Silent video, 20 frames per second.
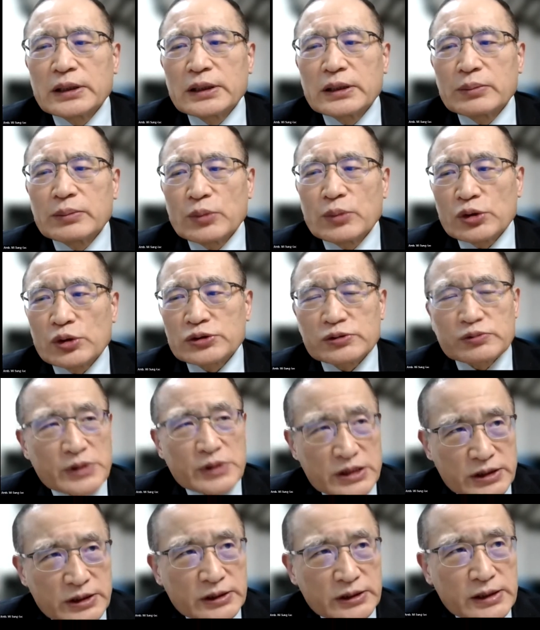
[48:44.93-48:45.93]
Most
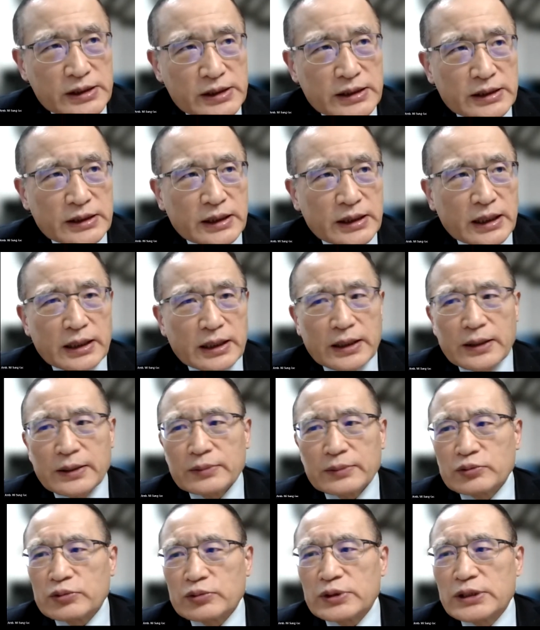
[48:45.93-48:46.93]
recently, uh,
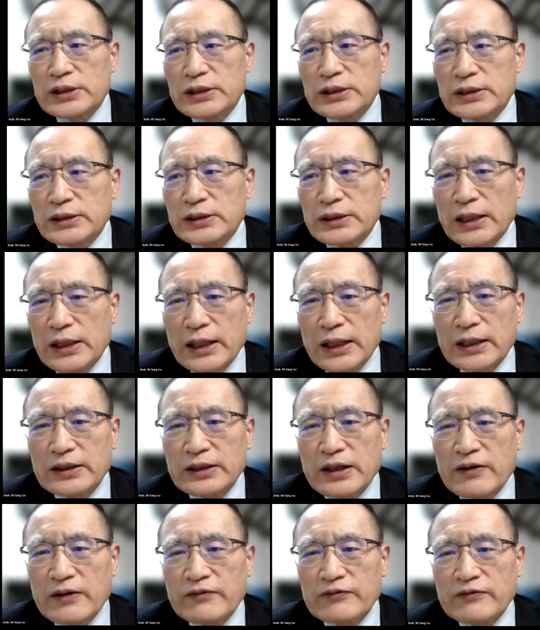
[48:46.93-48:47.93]
we had
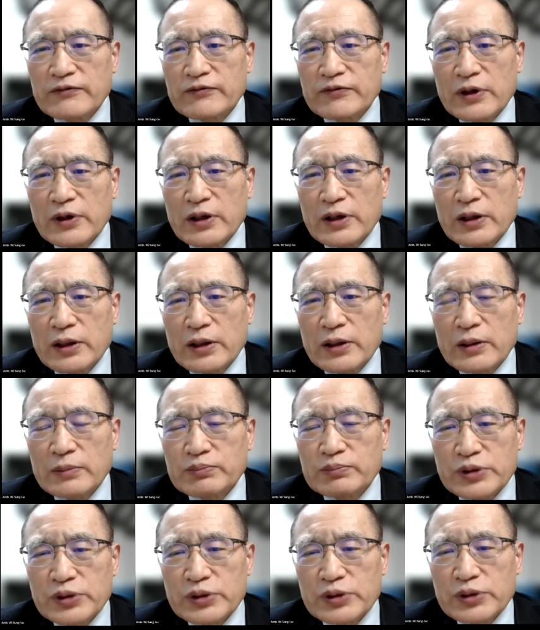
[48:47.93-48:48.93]
a,
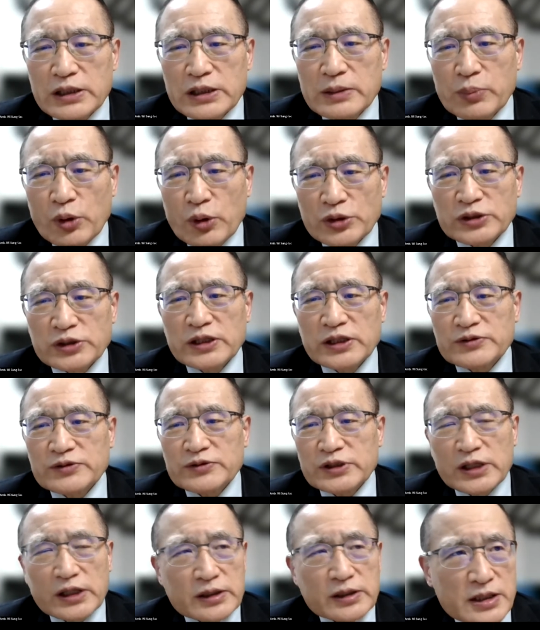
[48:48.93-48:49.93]
pretty positive
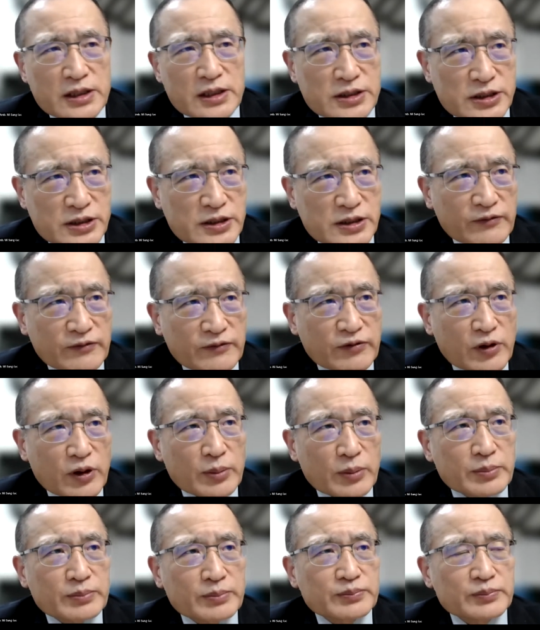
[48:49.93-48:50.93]
signals from
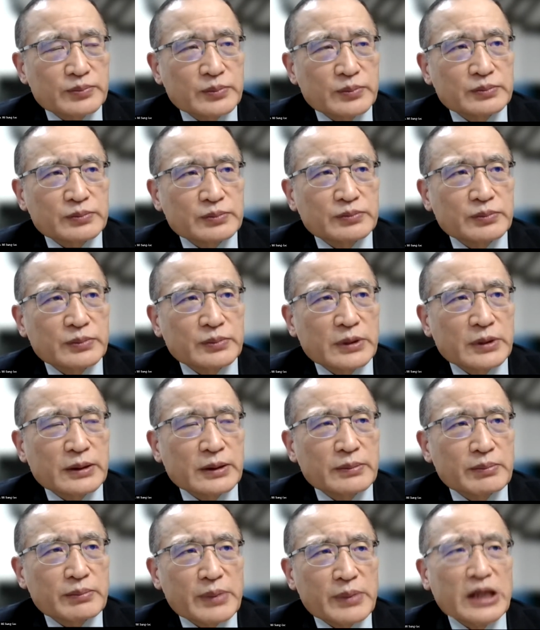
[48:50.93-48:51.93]
uh,
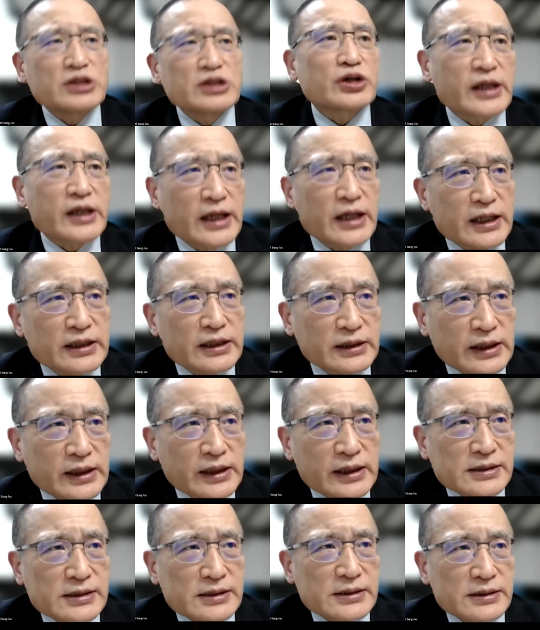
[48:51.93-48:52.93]
major
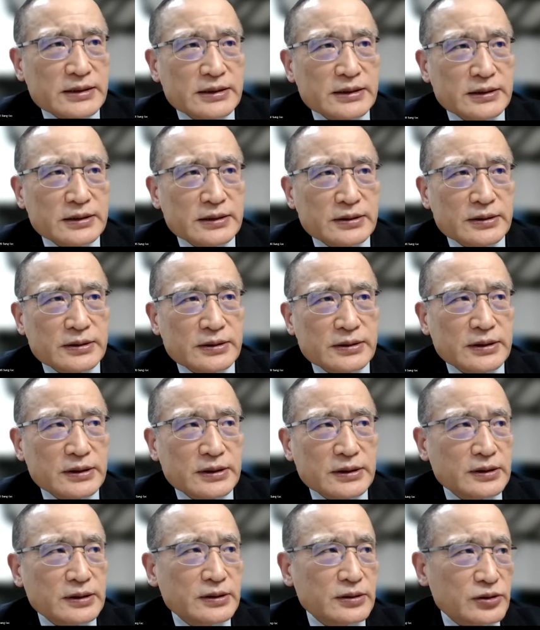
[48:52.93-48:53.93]
candidates in,
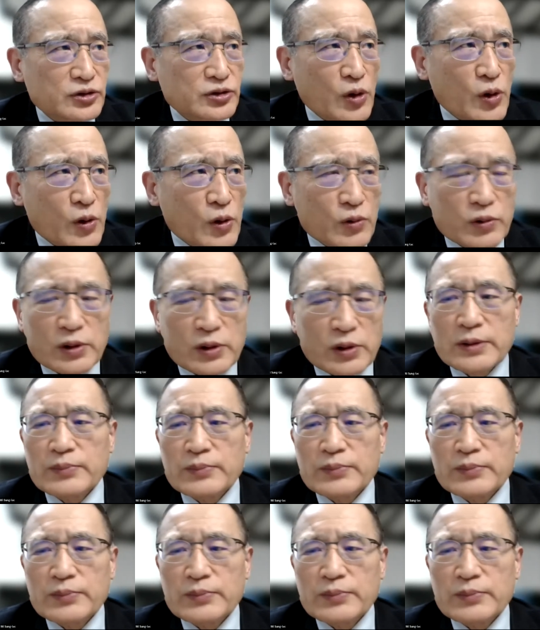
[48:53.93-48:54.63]
in Seoul.